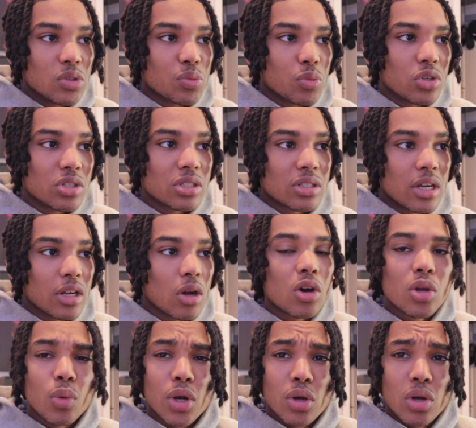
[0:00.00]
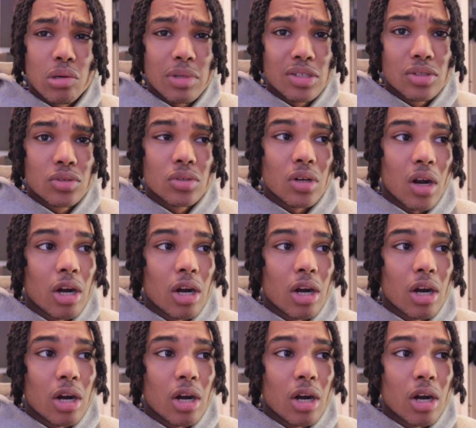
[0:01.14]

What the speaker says: It was more just like, oh, you want to go to med school?